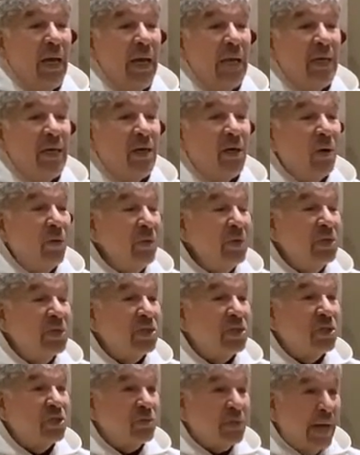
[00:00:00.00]
and it always
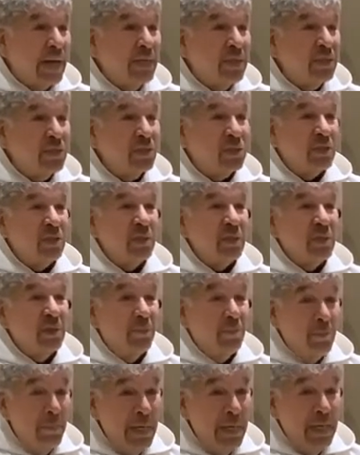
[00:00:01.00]
strikes
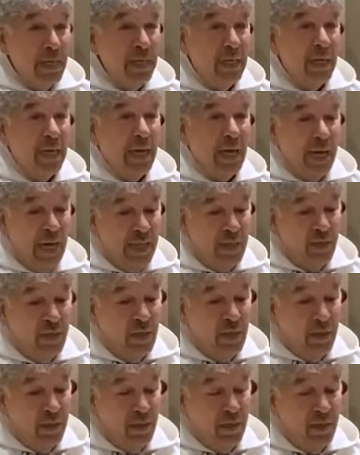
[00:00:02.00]
me and
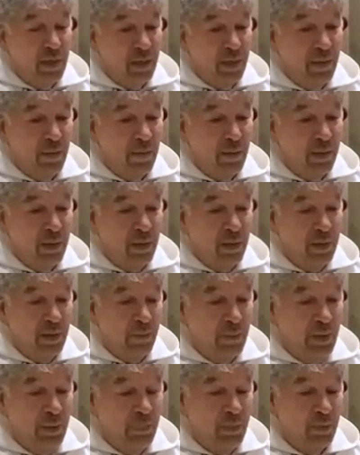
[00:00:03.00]
the
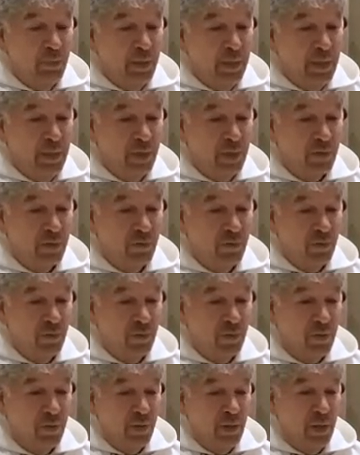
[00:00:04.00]
people being
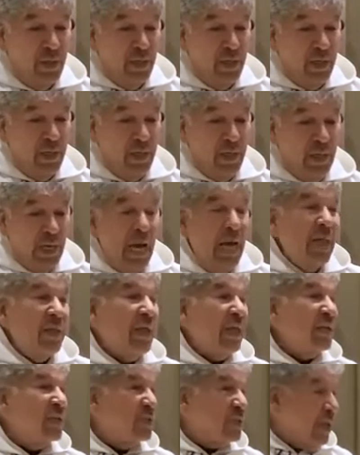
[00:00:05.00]
interviewed
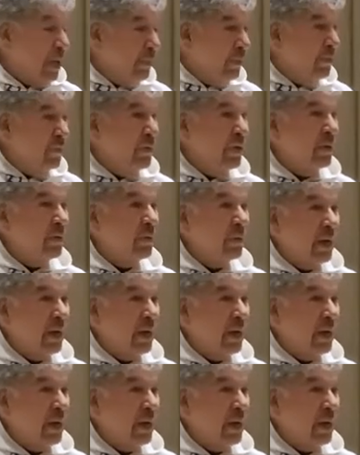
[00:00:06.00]
that some of their